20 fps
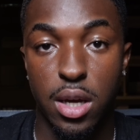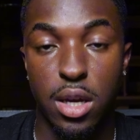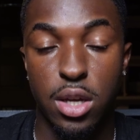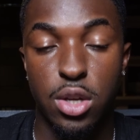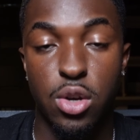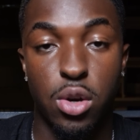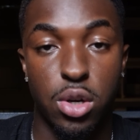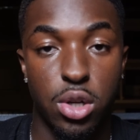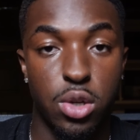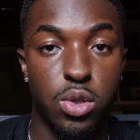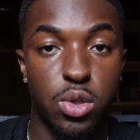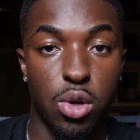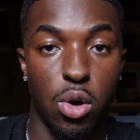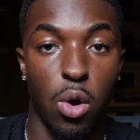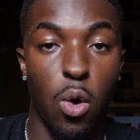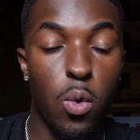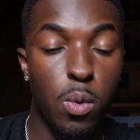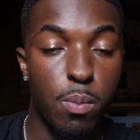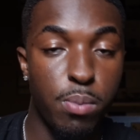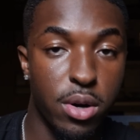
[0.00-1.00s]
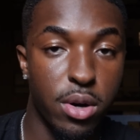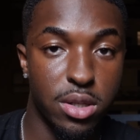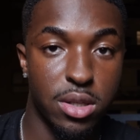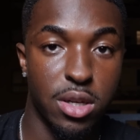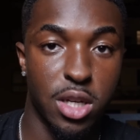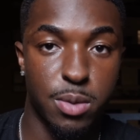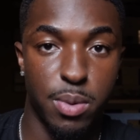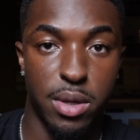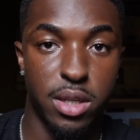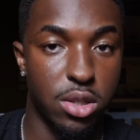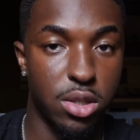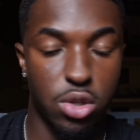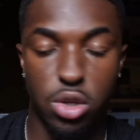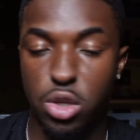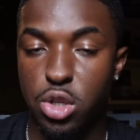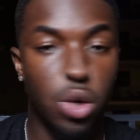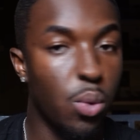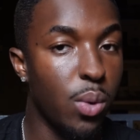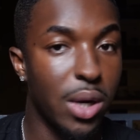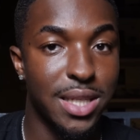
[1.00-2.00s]
You're going to use your own personal experiences. So
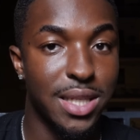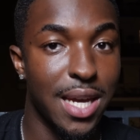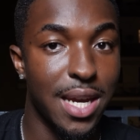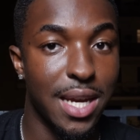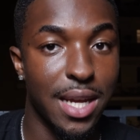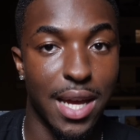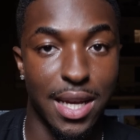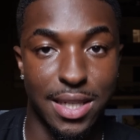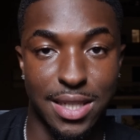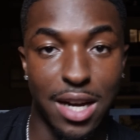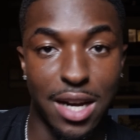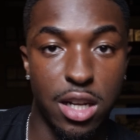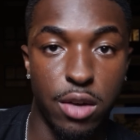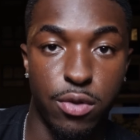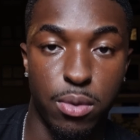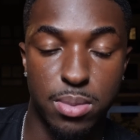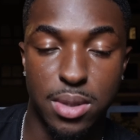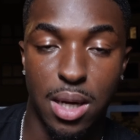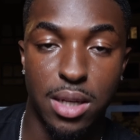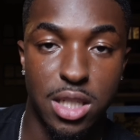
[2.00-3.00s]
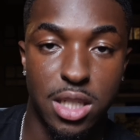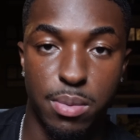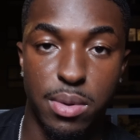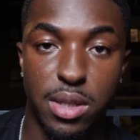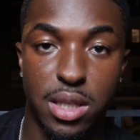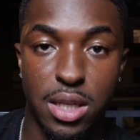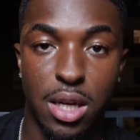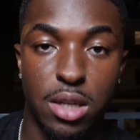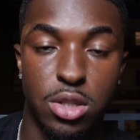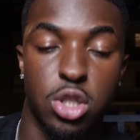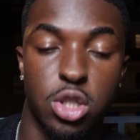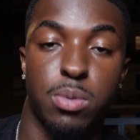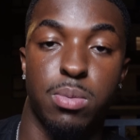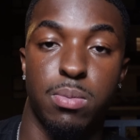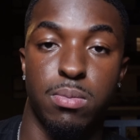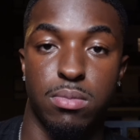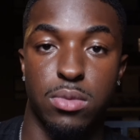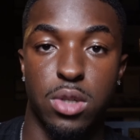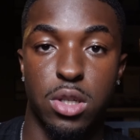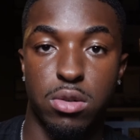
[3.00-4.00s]
you don't want to take it exactly from ChatGPT and just
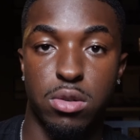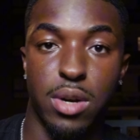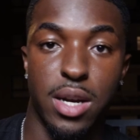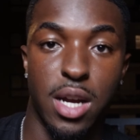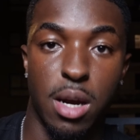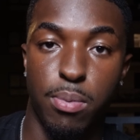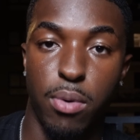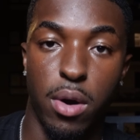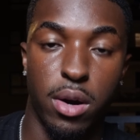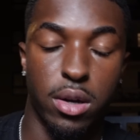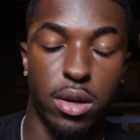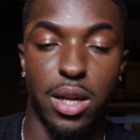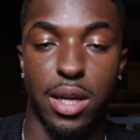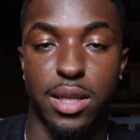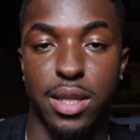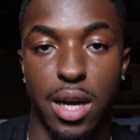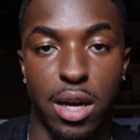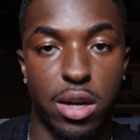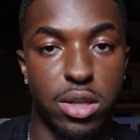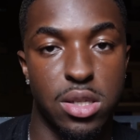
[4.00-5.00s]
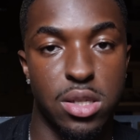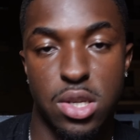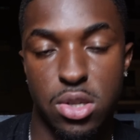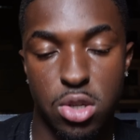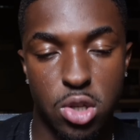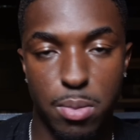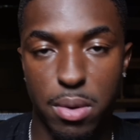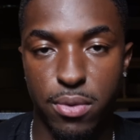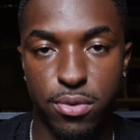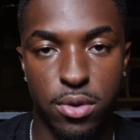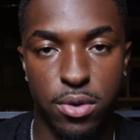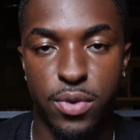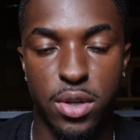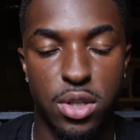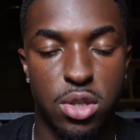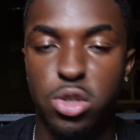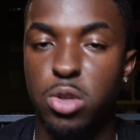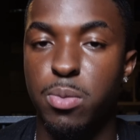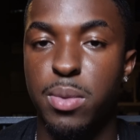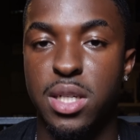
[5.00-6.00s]
create a product like that, because it's just going to be fluffy, it's
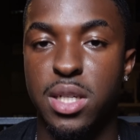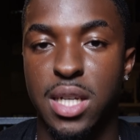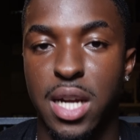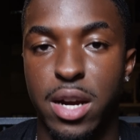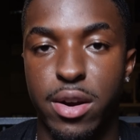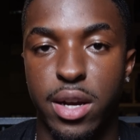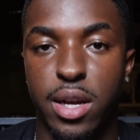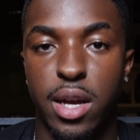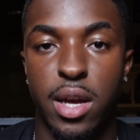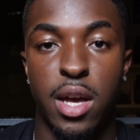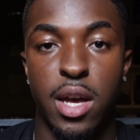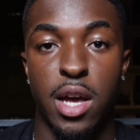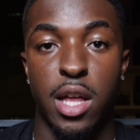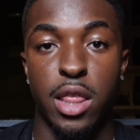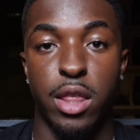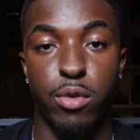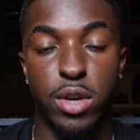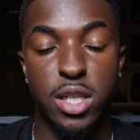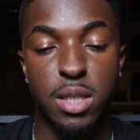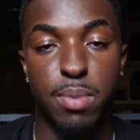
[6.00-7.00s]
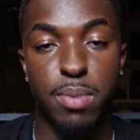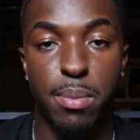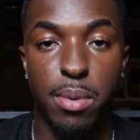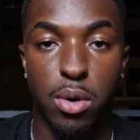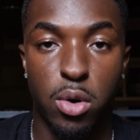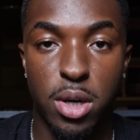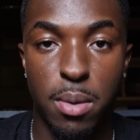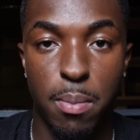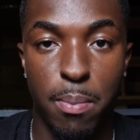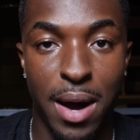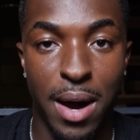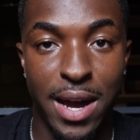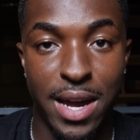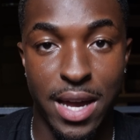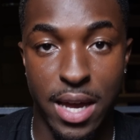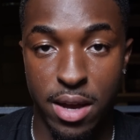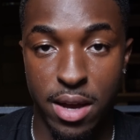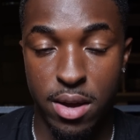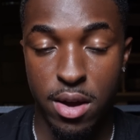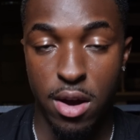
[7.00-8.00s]
just going to be generic. The reason people are going to buy
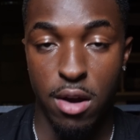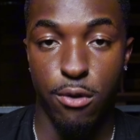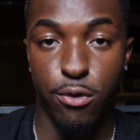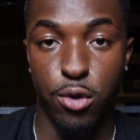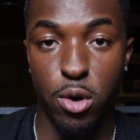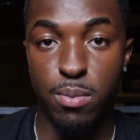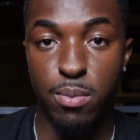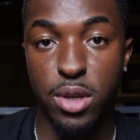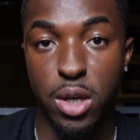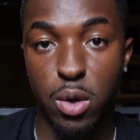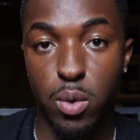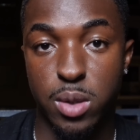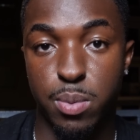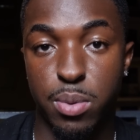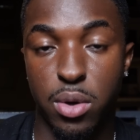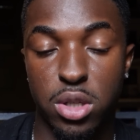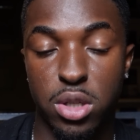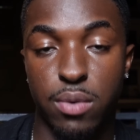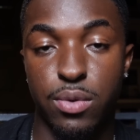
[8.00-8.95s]
it from you is because